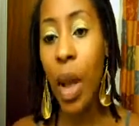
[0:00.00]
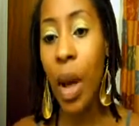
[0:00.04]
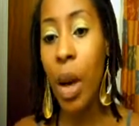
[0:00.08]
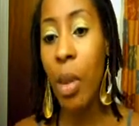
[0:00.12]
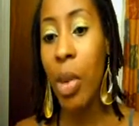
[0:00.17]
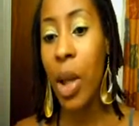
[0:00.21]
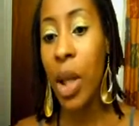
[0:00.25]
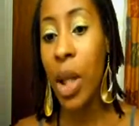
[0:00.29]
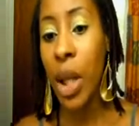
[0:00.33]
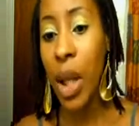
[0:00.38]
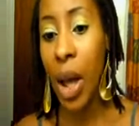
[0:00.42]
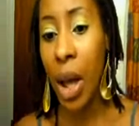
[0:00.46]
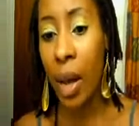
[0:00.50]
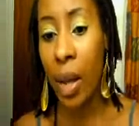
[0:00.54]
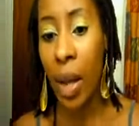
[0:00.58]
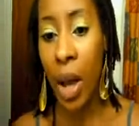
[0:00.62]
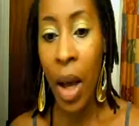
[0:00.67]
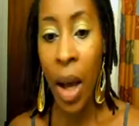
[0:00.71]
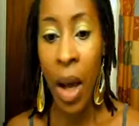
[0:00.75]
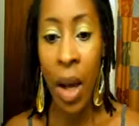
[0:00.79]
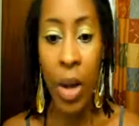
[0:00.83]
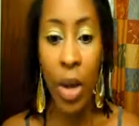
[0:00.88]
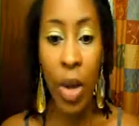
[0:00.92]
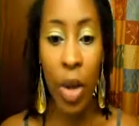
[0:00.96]
But yeah,
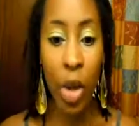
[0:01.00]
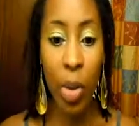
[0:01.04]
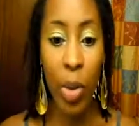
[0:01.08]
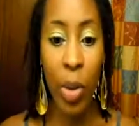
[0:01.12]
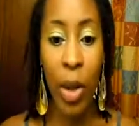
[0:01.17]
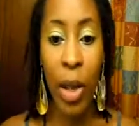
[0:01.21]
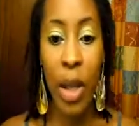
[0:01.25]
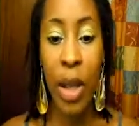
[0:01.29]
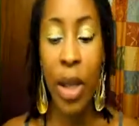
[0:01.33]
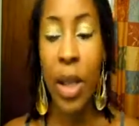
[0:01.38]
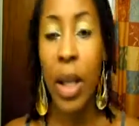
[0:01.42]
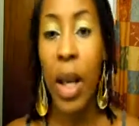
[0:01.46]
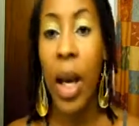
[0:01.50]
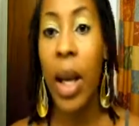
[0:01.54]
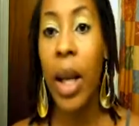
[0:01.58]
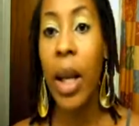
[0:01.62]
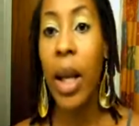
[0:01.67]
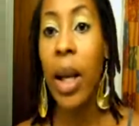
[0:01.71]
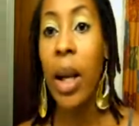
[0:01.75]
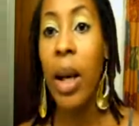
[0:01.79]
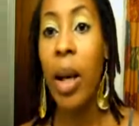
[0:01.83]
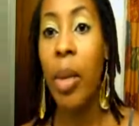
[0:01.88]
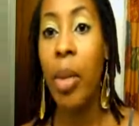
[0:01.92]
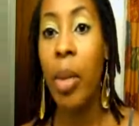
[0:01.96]
super
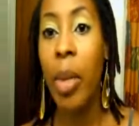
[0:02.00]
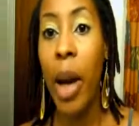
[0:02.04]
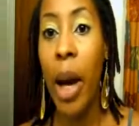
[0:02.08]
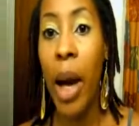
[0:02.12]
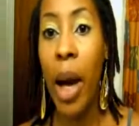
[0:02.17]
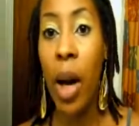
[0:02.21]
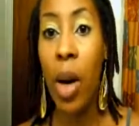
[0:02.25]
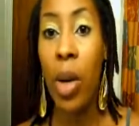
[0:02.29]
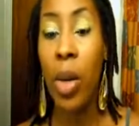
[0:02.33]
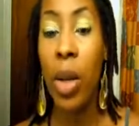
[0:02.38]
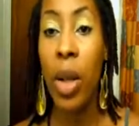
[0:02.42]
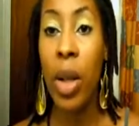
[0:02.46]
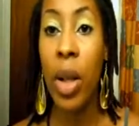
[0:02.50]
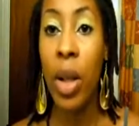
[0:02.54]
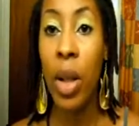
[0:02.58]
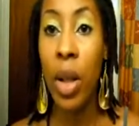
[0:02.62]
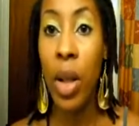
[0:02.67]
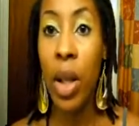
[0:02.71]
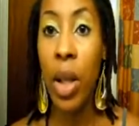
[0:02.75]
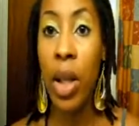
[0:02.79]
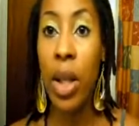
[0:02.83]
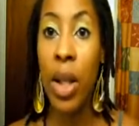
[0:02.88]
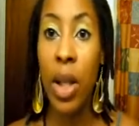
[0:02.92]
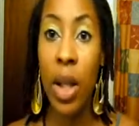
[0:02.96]
excited about
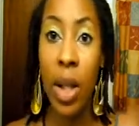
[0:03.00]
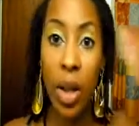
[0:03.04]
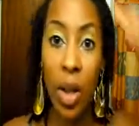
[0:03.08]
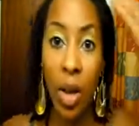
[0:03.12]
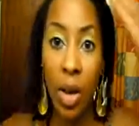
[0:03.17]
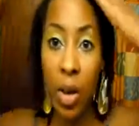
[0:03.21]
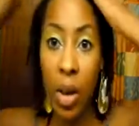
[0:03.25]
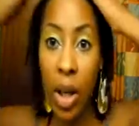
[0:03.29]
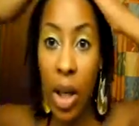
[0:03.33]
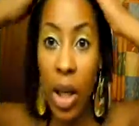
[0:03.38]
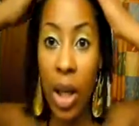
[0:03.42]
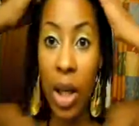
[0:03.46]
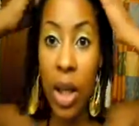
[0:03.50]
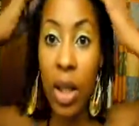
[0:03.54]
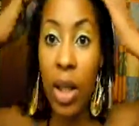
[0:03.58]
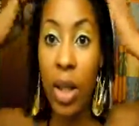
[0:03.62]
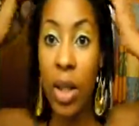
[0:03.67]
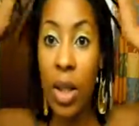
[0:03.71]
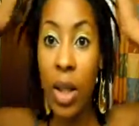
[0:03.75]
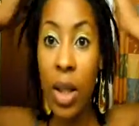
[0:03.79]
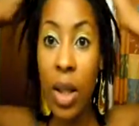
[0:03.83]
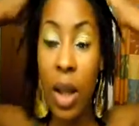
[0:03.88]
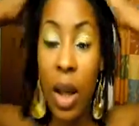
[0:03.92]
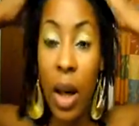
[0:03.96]
these
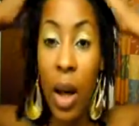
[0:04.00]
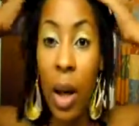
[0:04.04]
earrings.